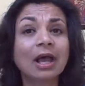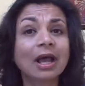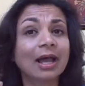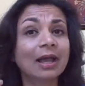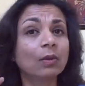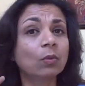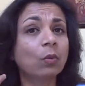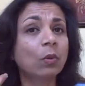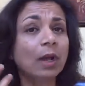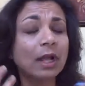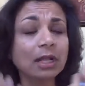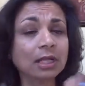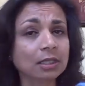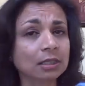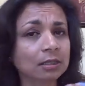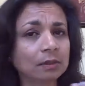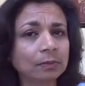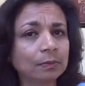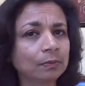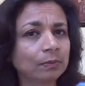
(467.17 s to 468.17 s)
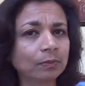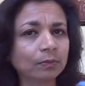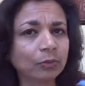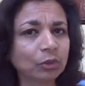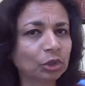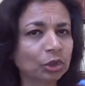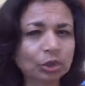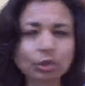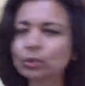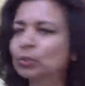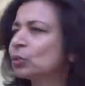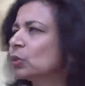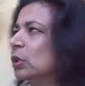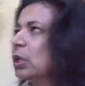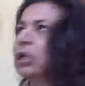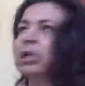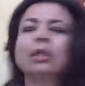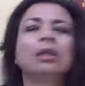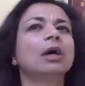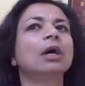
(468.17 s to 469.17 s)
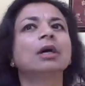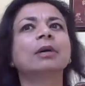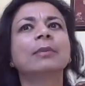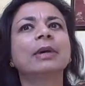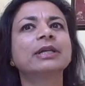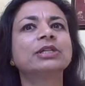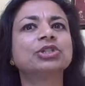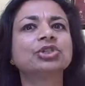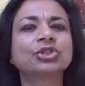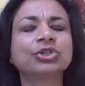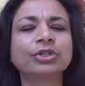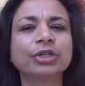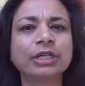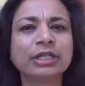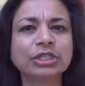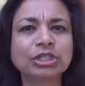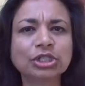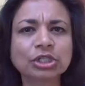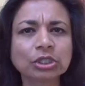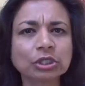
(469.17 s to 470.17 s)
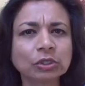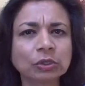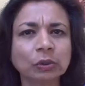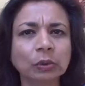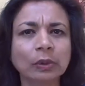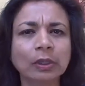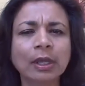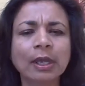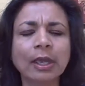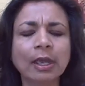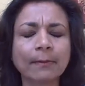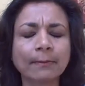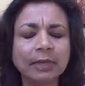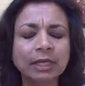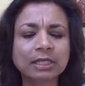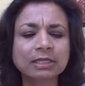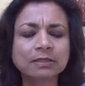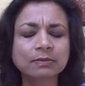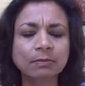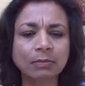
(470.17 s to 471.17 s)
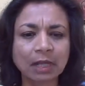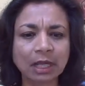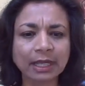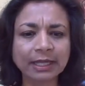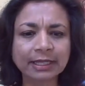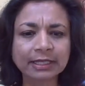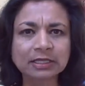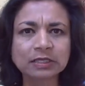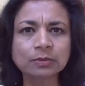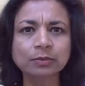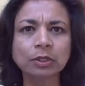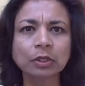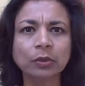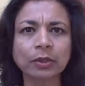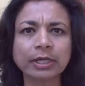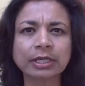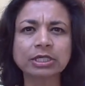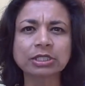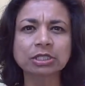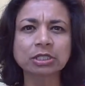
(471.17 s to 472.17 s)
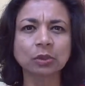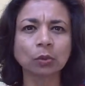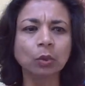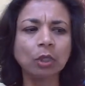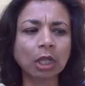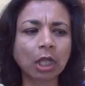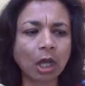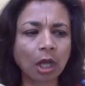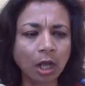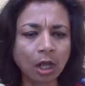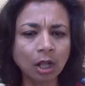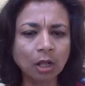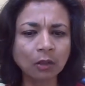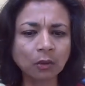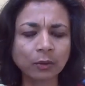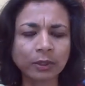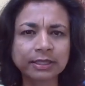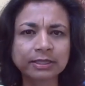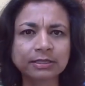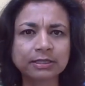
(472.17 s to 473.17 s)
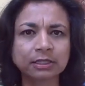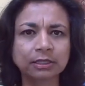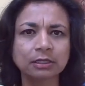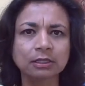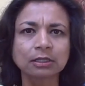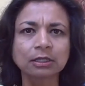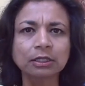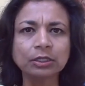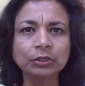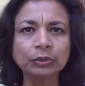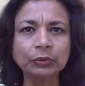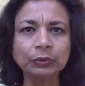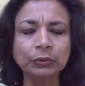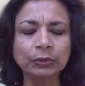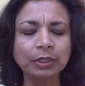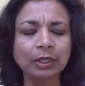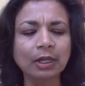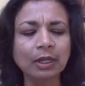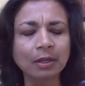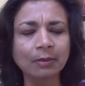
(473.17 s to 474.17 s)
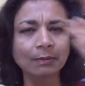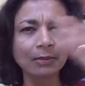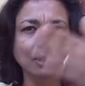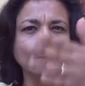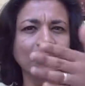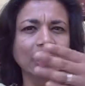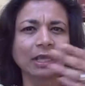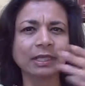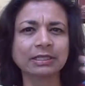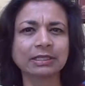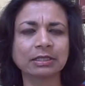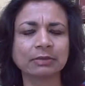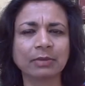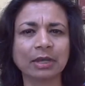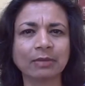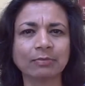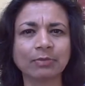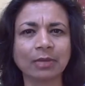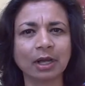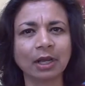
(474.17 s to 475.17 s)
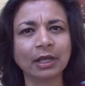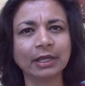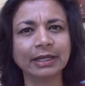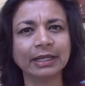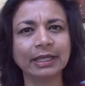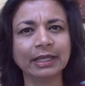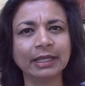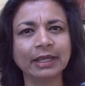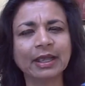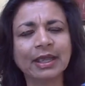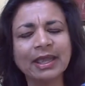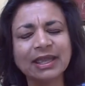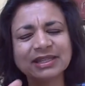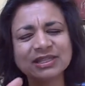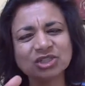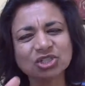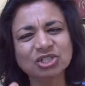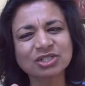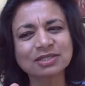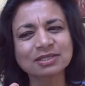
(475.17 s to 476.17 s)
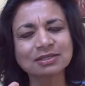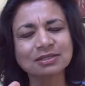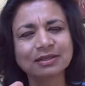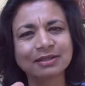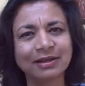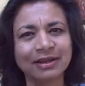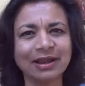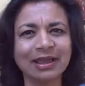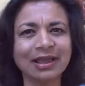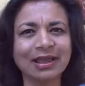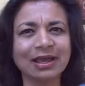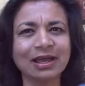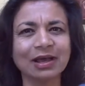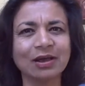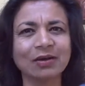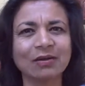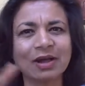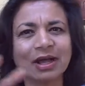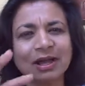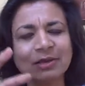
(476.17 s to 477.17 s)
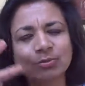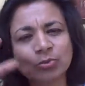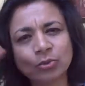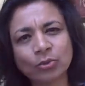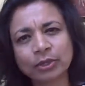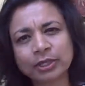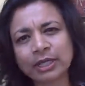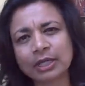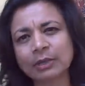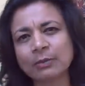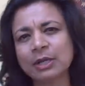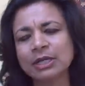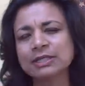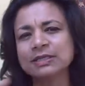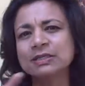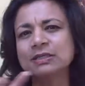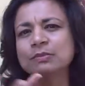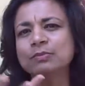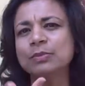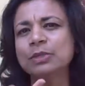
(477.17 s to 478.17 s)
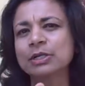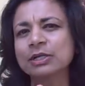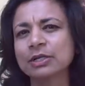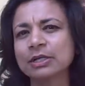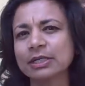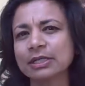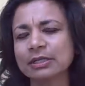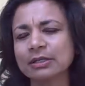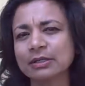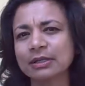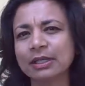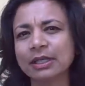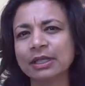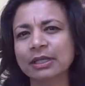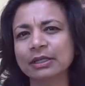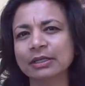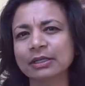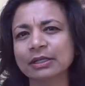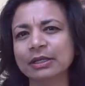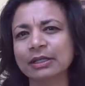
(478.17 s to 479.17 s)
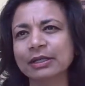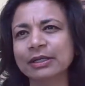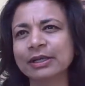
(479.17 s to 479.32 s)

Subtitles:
I welcome you along my journey too, because my exploration will always include my mind and my body. It's just that now I'm bringing my spirit in,